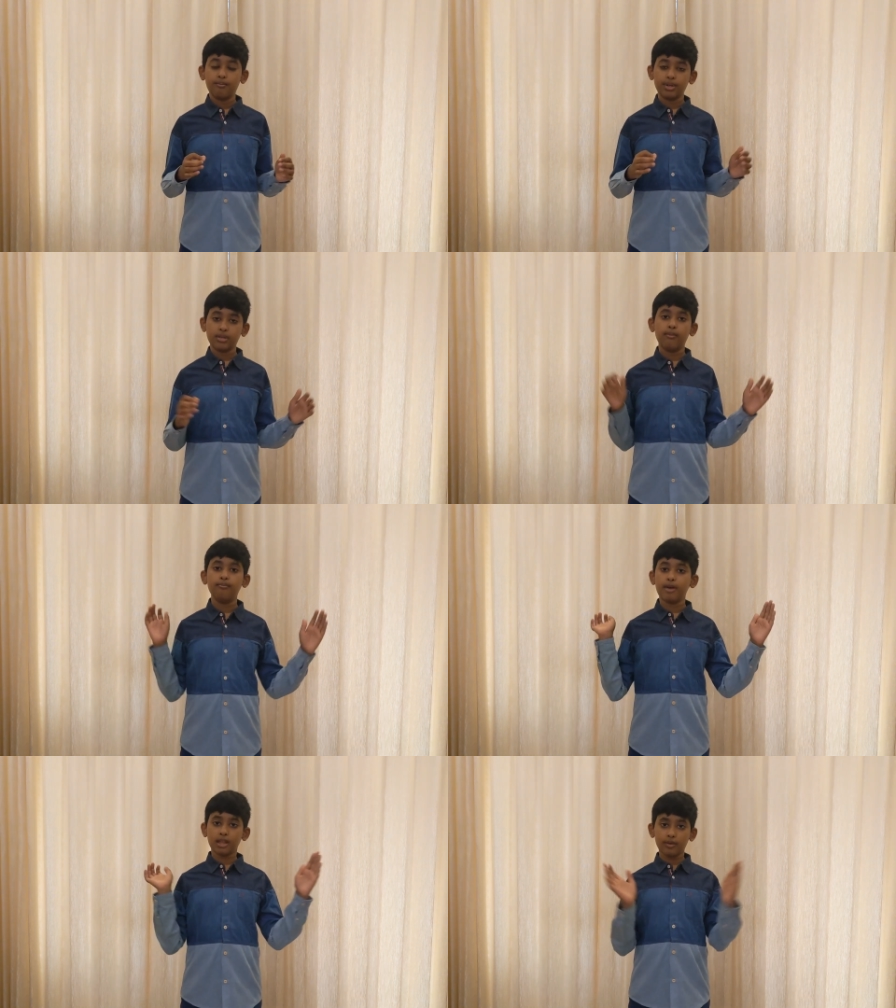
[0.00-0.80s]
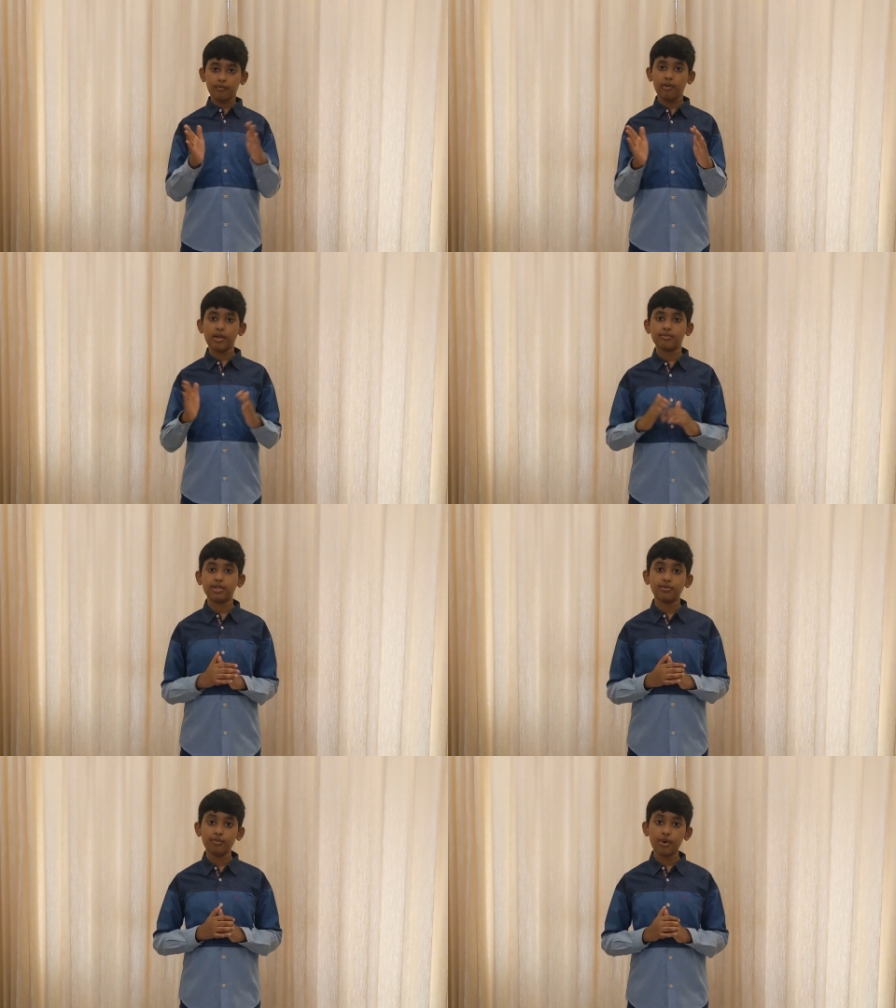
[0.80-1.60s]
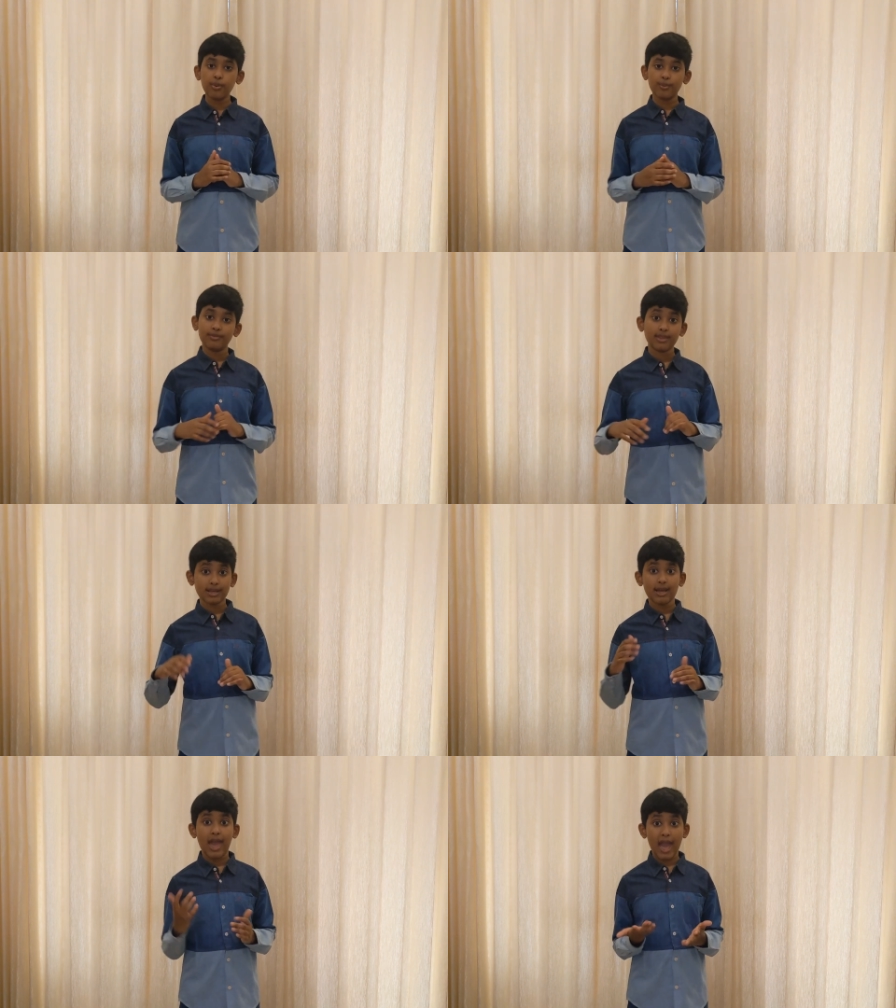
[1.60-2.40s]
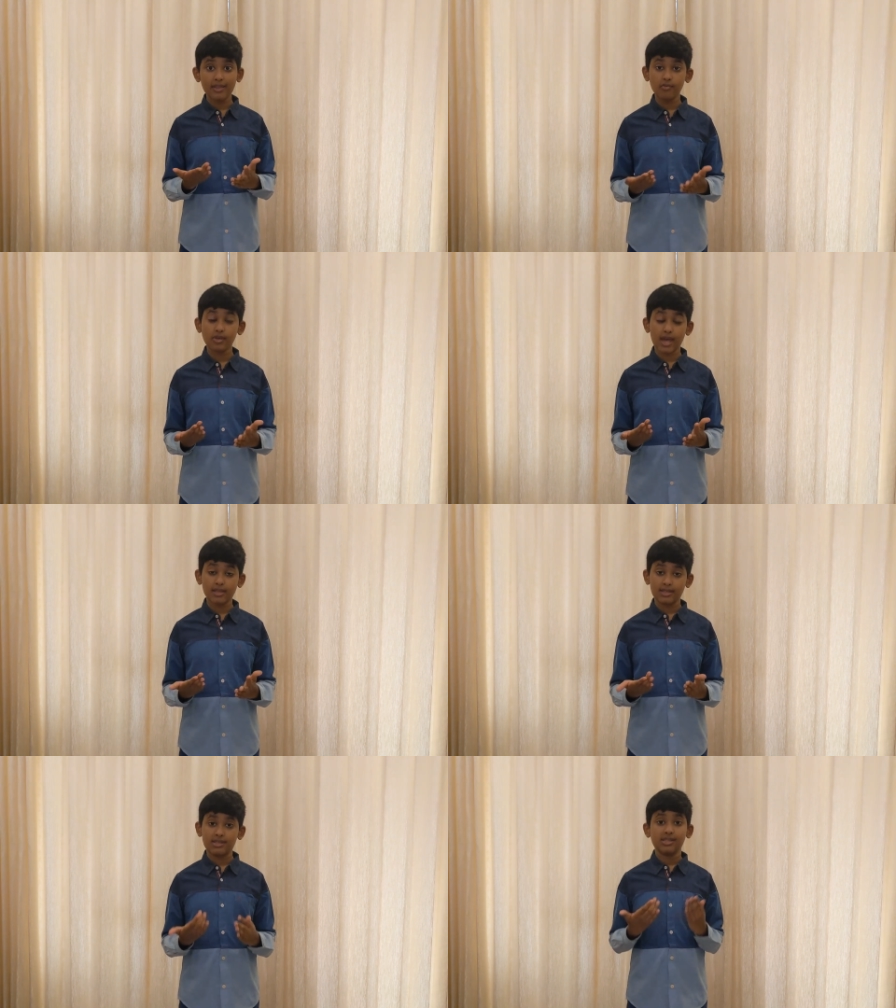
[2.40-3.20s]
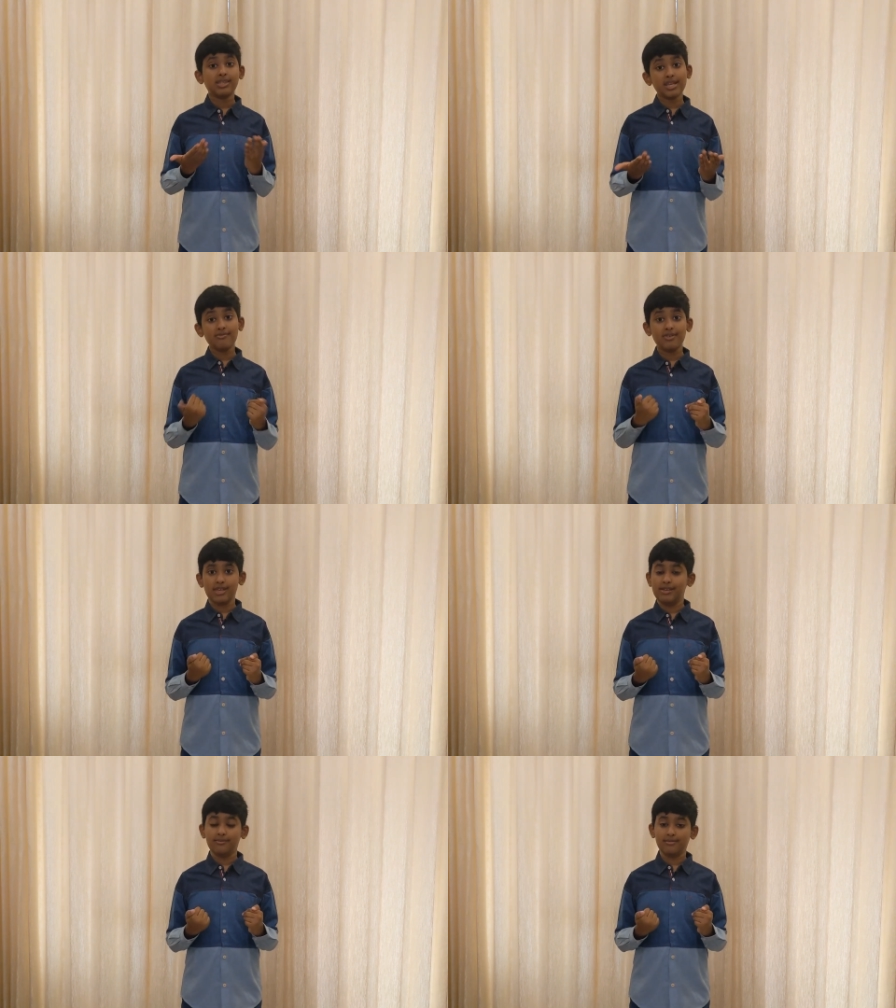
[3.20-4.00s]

Put many frames in a row and you get TV.